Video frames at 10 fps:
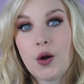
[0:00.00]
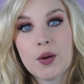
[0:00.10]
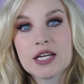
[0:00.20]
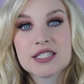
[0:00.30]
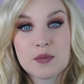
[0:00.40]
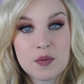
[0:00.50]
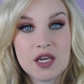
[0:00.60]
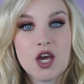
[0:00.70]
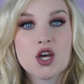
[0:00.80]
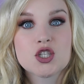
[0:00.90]
going to
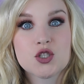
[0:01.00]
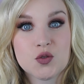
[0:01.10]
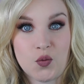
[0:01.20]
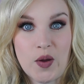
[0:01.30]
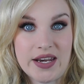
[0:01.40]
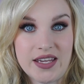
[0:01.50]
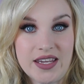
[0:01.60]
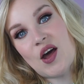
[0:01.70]
be sweaty.